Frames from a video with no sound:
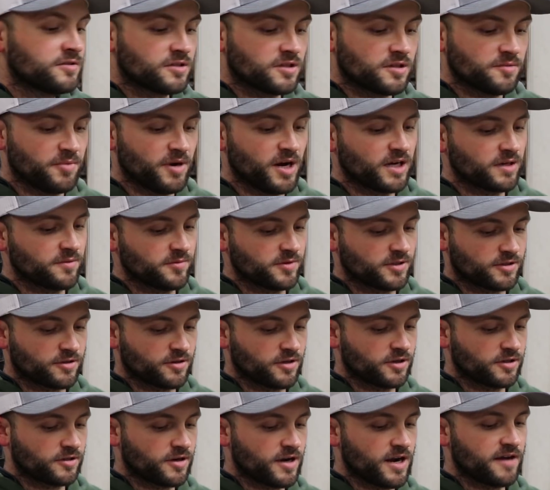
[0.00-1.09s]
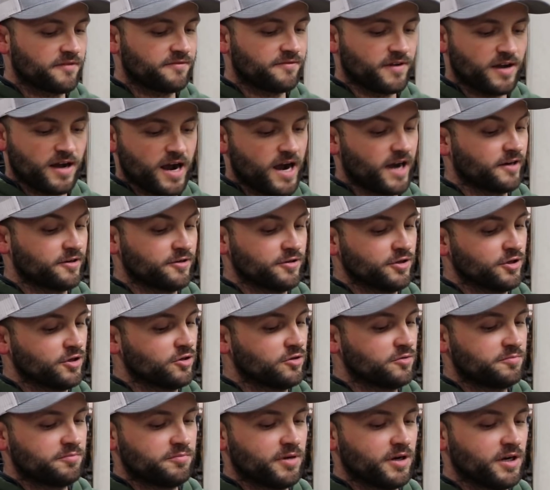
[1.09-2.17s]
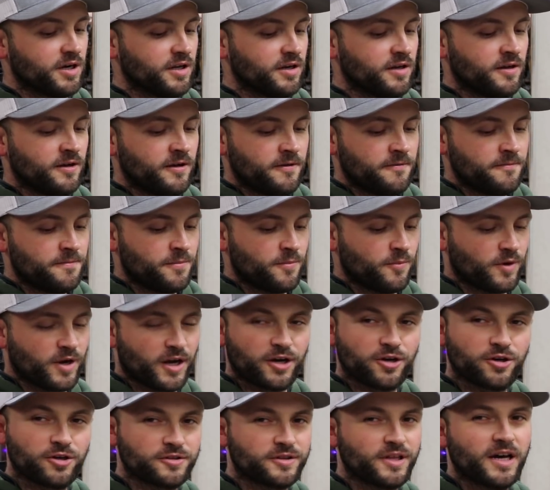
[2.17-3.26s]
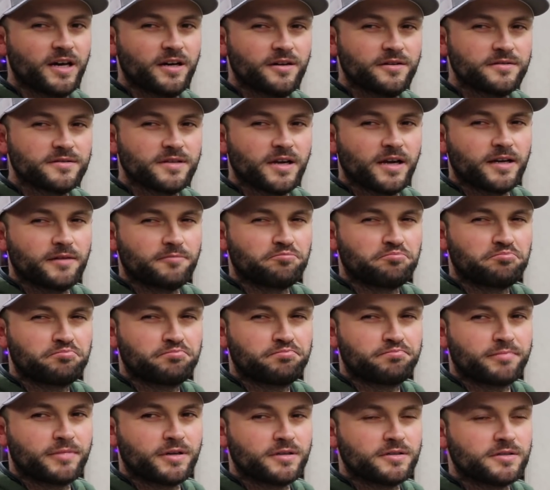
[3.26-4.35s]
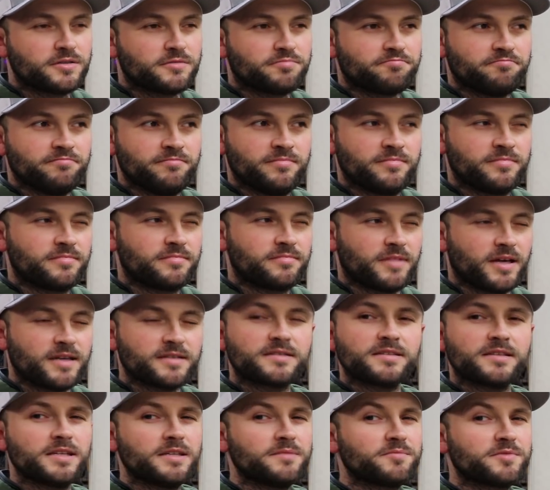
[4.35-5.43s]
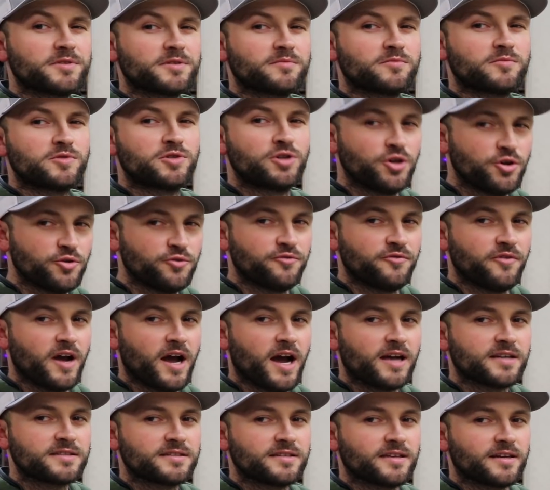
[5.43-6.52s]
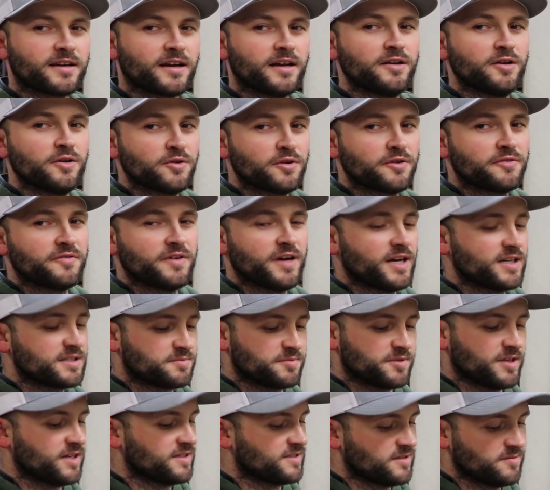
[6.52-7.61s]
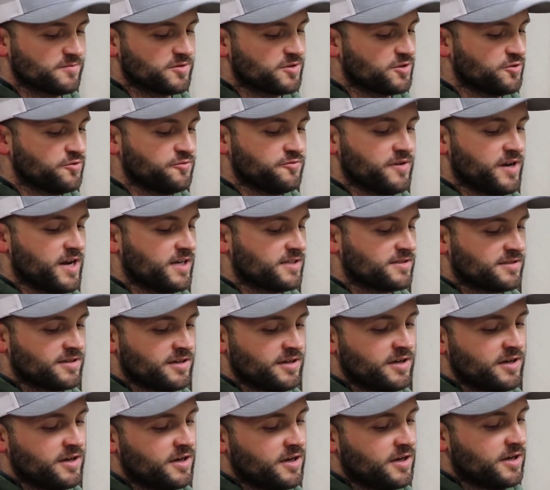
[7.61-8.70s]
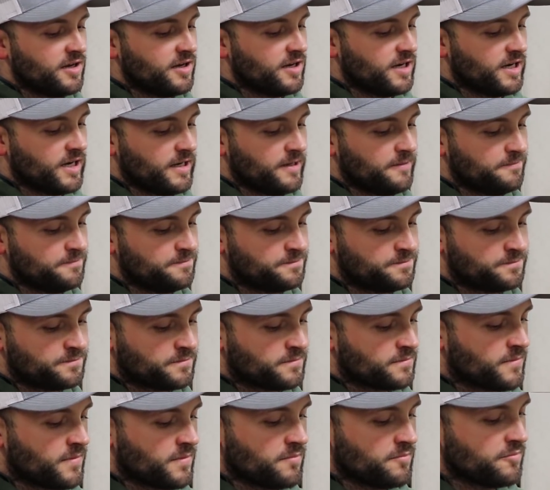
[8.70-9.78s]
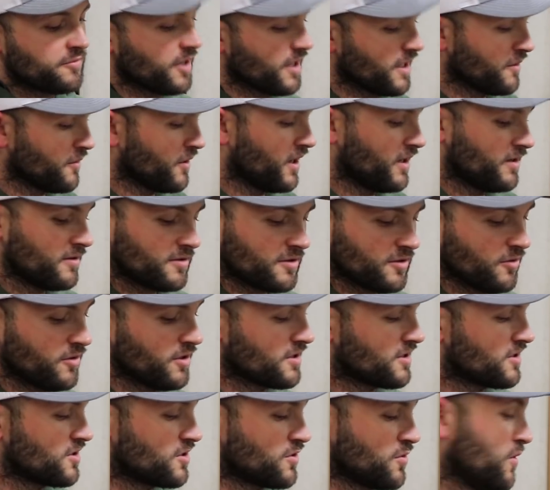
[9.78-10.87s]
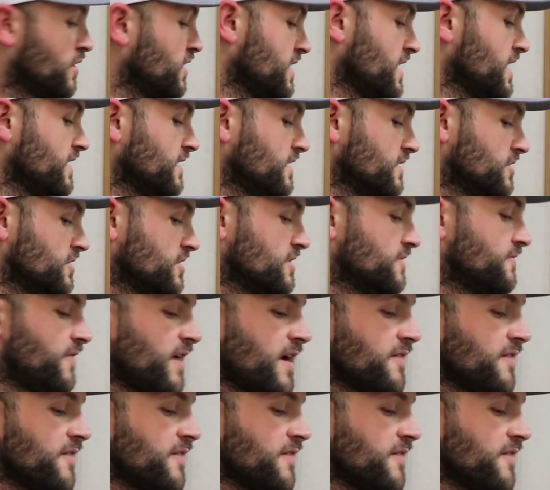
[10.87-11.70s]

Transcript: to the bottom of the chronograph. I don't know, but when I heard that, I was like, that seems too fast. Like, I know they're fast, but that seems too fast. But anyway, so this is 28 inches,